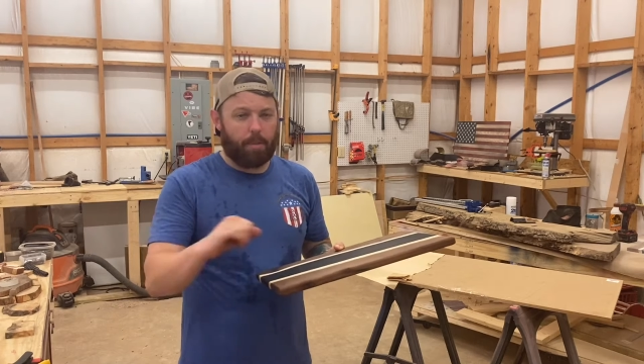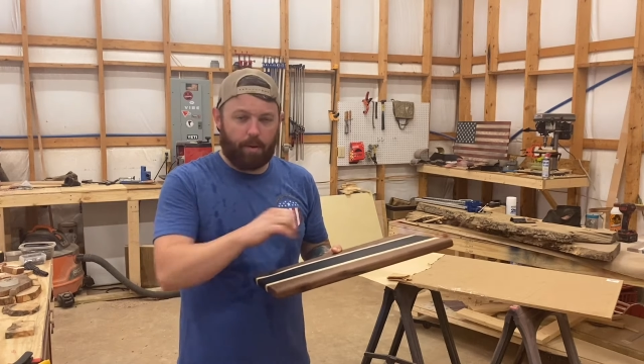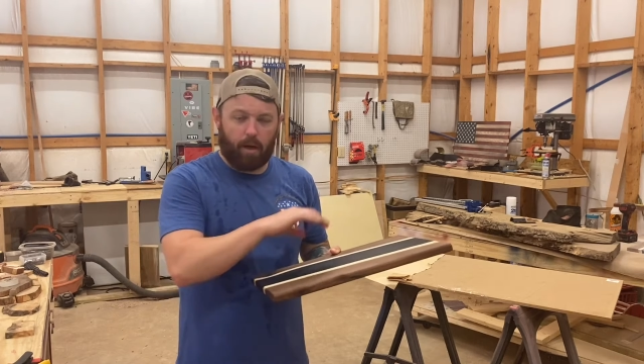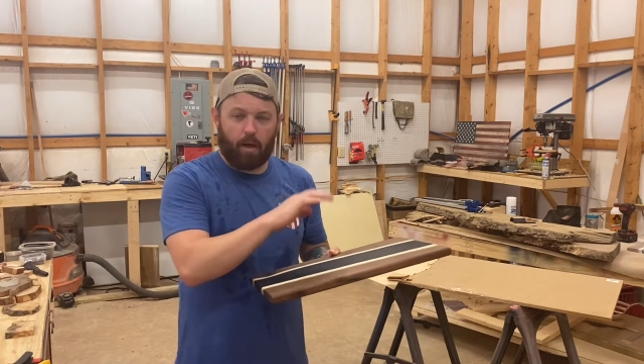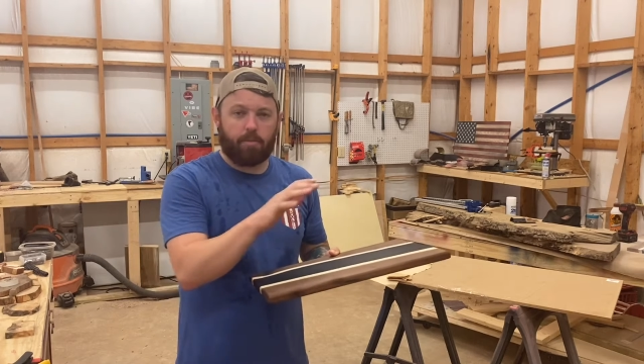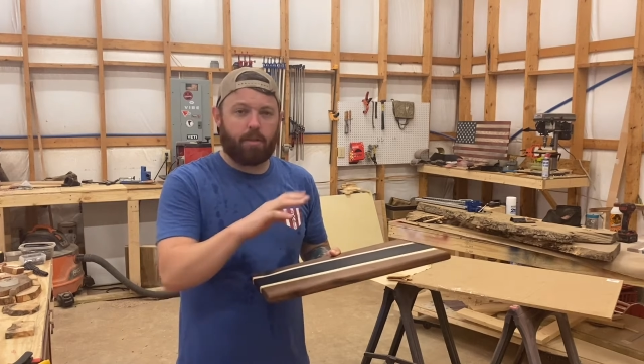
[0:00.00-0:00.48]
it
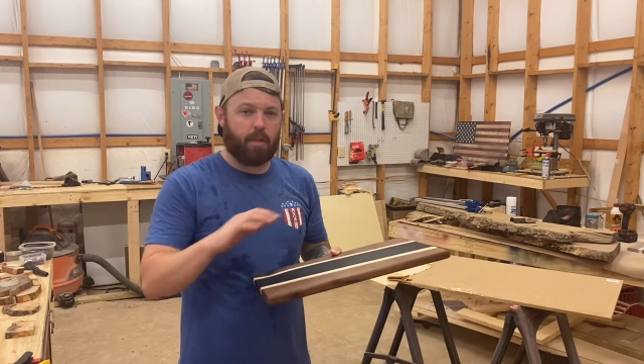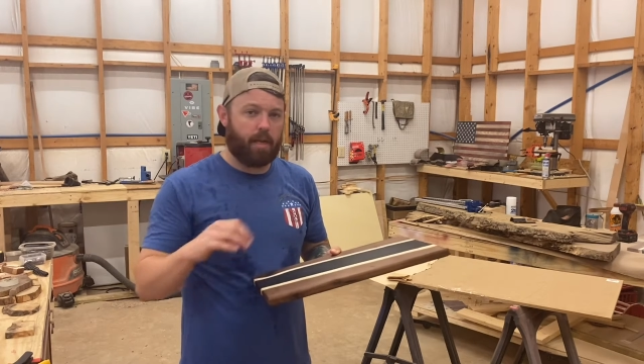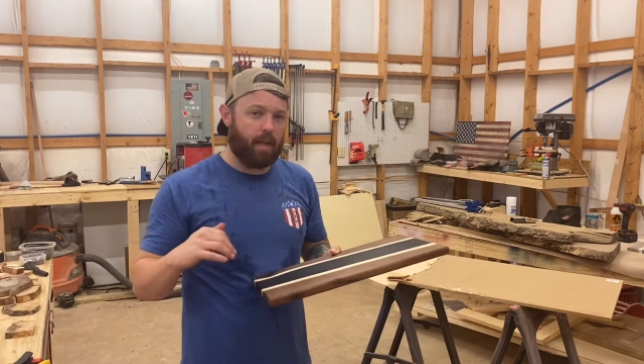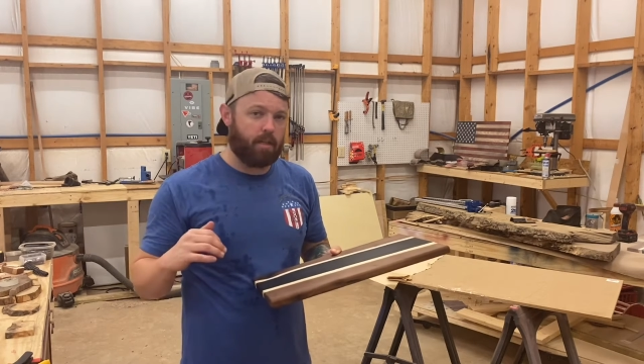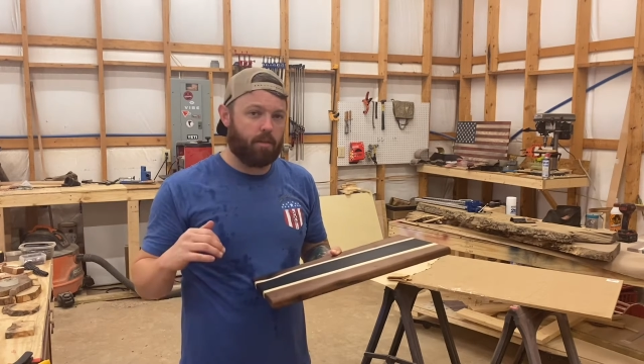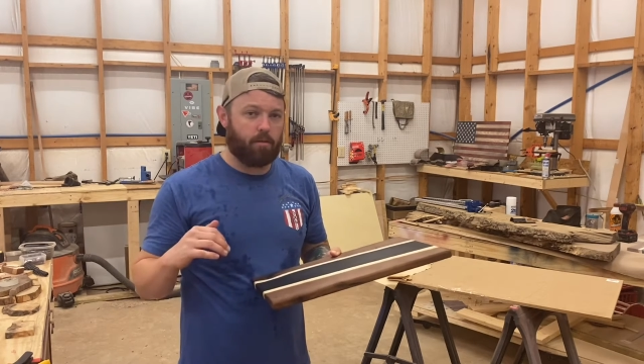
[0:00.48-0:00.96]
up to the
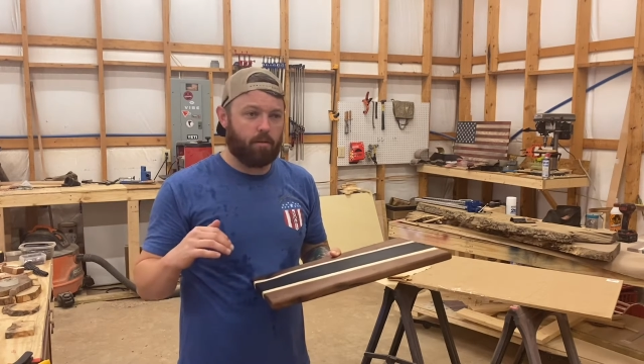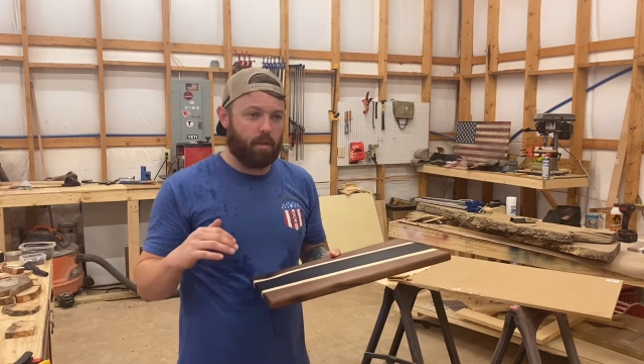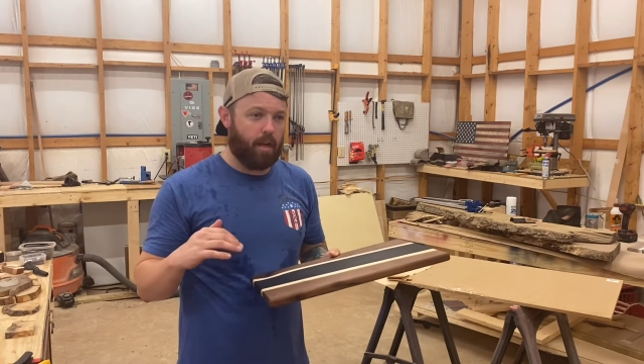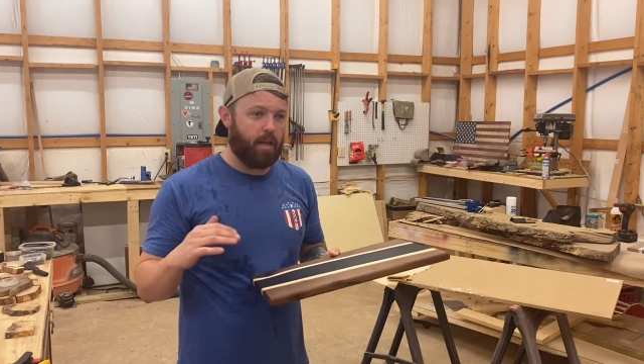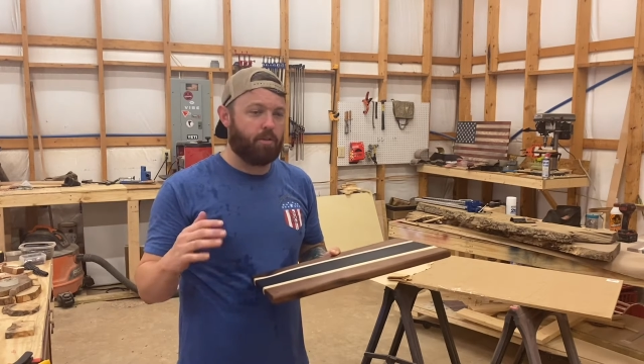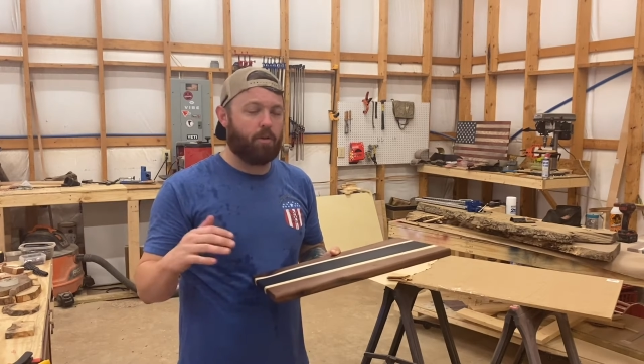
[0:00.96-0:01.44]
next
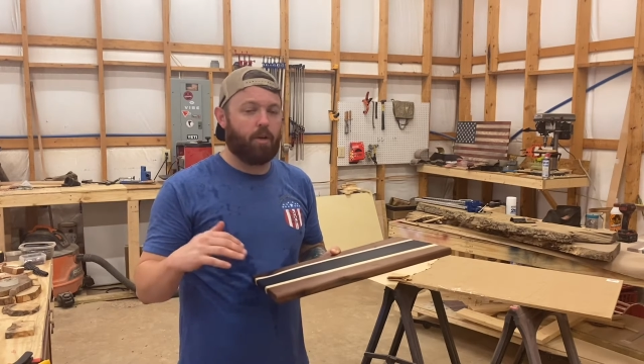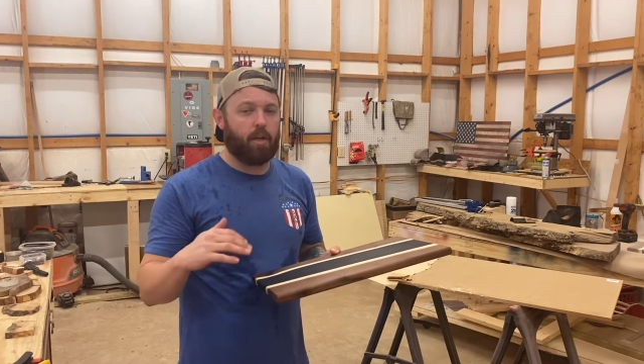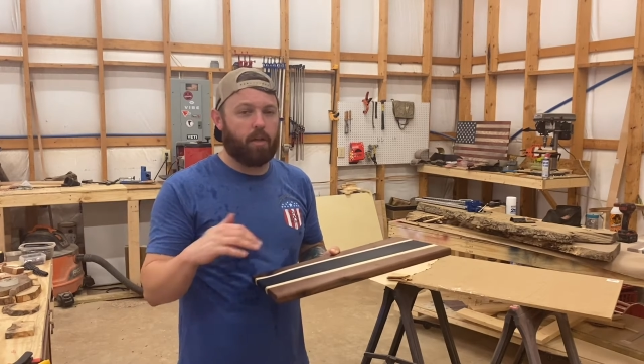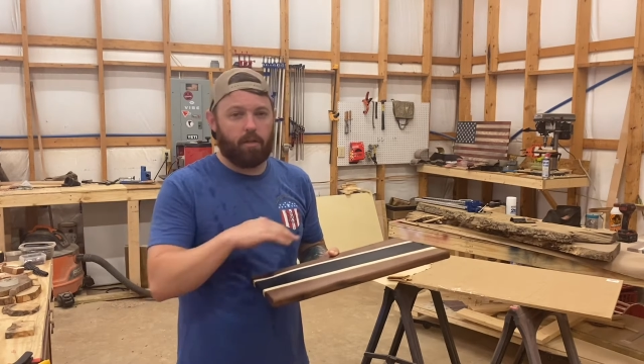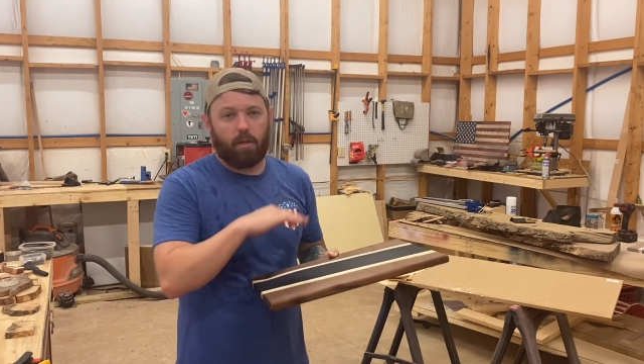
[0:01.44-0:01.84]
grit,